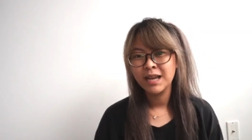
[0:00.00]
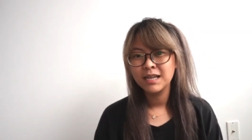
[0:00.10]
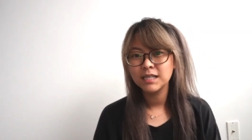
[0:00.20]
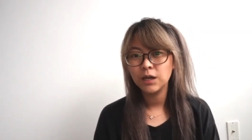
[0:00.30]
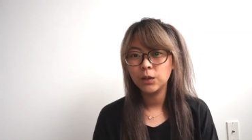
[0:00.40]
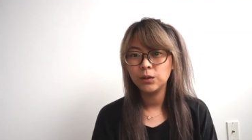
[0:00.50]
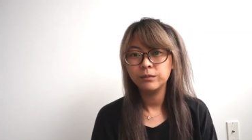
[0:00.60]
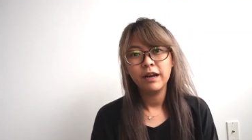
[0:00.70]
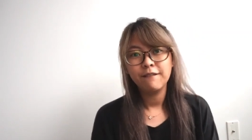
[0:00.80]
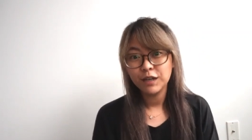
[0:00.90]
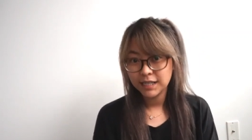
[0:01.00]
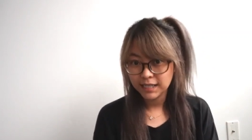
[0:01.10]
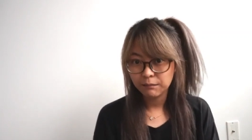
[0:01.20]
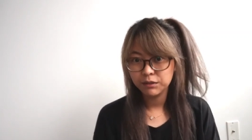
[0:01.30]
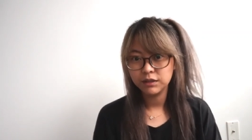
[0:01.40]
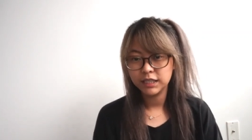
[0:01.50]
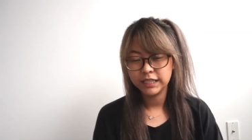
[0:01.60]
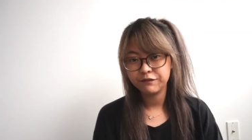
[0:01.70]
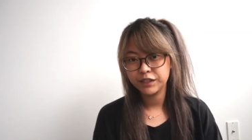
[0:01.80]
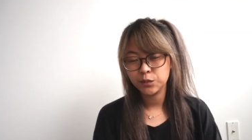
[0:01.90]
So for example, the
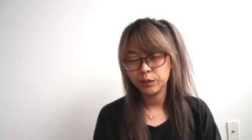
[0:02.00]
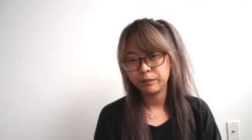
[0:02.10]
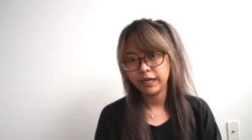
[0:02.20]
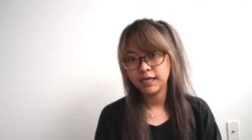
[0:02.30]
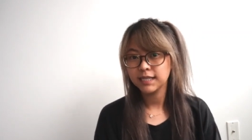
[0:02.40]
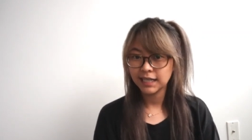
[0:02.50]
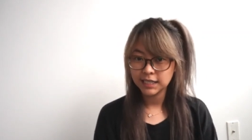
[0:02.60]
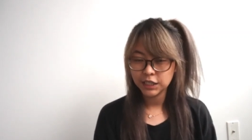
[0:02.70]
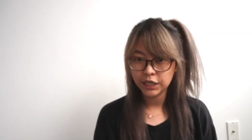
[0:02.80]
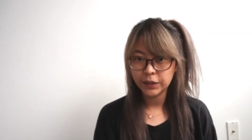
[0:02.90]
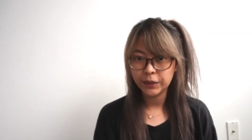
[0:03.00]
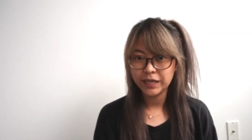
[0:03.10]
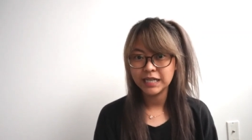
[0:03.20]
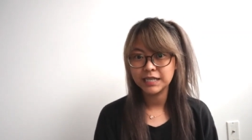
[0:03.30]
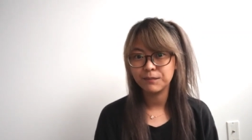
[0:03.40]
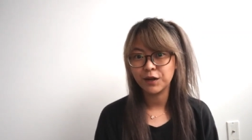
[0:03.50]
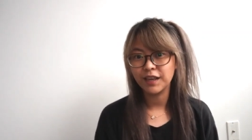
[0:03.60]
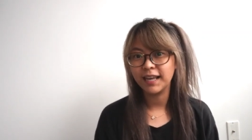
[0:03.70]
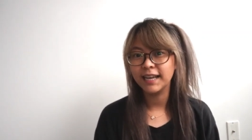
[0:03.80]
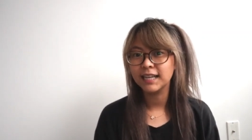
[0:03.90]
difference would be Psych2Go is more
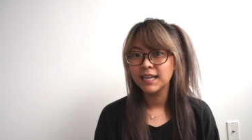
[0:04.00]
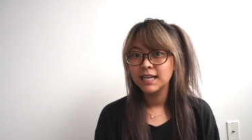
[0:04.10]
like